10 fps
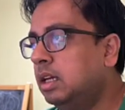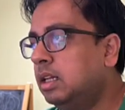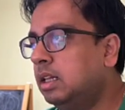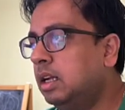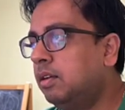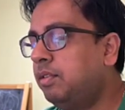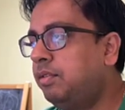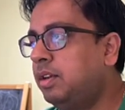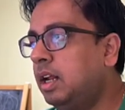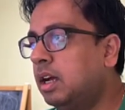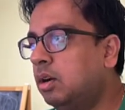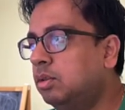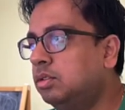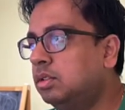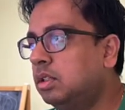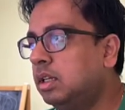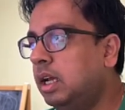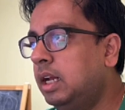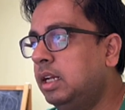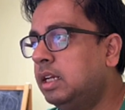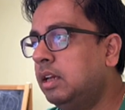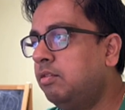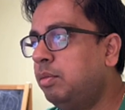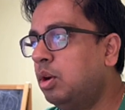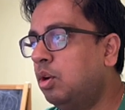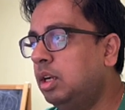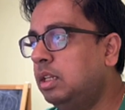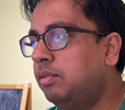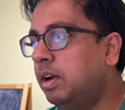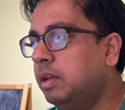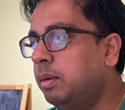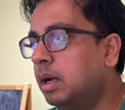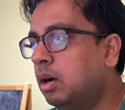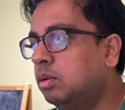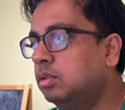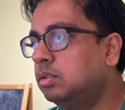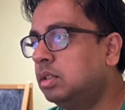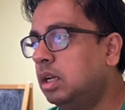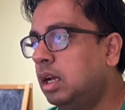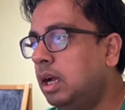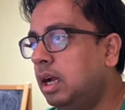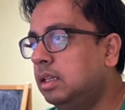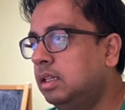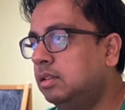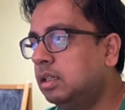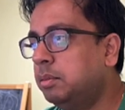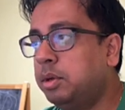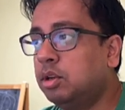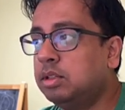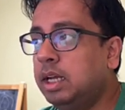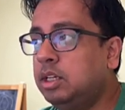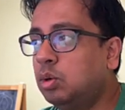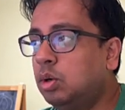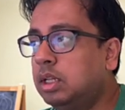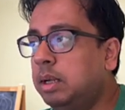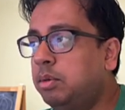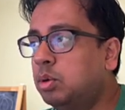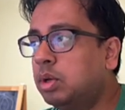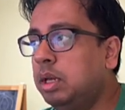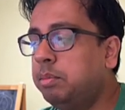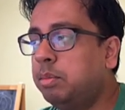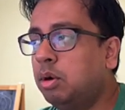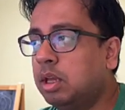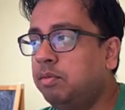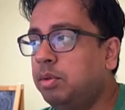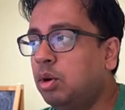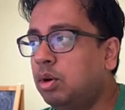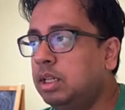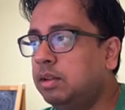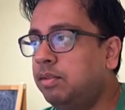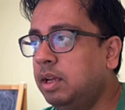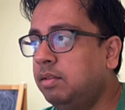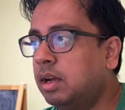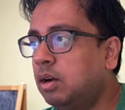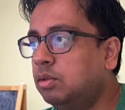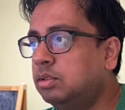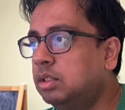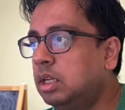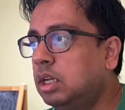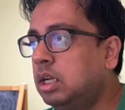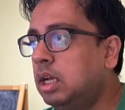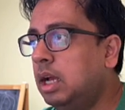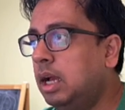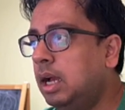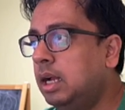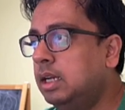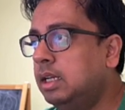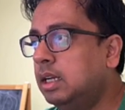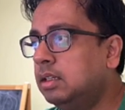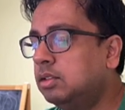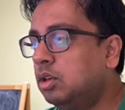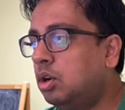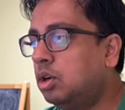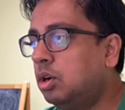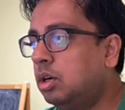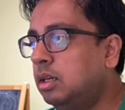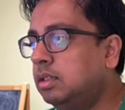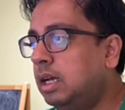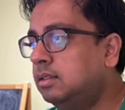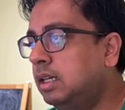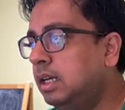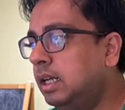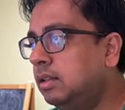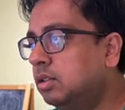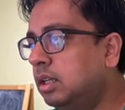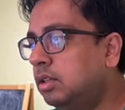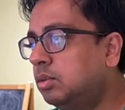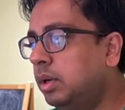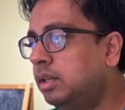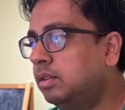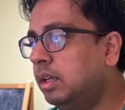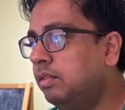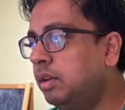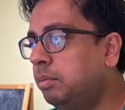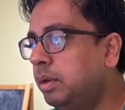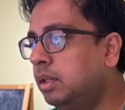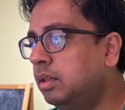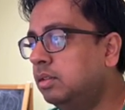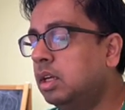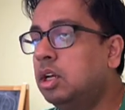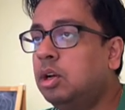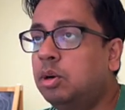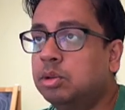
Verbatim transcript: there are 15 accounts and it gave me only the five accounts. And these are the, because I told them to keep, give me only the five accounts and here the sort order is ascending so that's why it's giving me this oh,